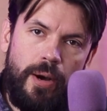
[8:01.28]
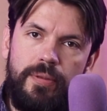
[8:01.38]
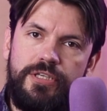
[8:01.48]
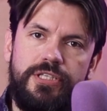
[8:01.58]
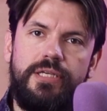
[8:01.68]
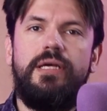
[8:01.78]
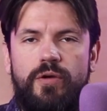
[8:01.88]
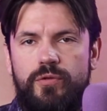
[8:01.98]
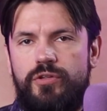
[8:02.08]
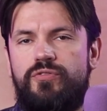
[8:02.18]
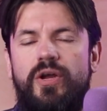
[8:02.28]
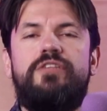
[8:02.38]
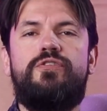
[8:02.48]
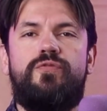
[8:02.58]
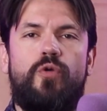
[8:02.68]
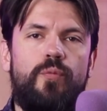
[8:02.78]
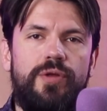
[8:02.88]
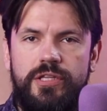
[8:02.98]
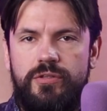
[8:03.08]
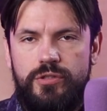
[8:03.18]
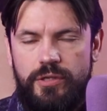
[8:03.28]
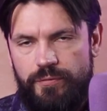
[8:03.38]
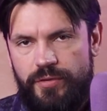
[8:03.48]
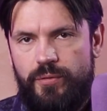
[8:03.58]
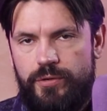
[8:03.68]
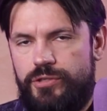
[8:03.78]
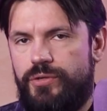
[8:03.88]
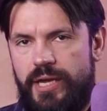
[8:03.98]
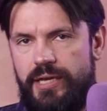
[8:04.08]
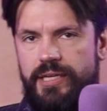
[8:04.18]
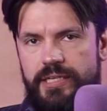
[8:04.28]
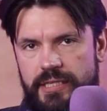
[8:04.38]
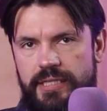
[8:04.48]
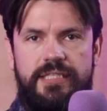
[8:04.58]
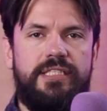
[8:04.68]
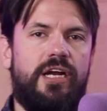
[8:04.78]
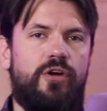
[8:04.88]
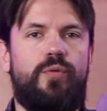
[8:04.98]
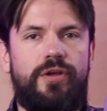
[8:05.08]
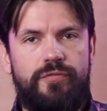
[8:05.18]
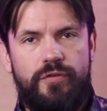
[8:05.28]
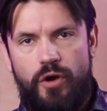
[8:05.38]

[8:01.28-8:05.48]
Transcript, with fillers: publish it, I would transform it into something which you can easily share with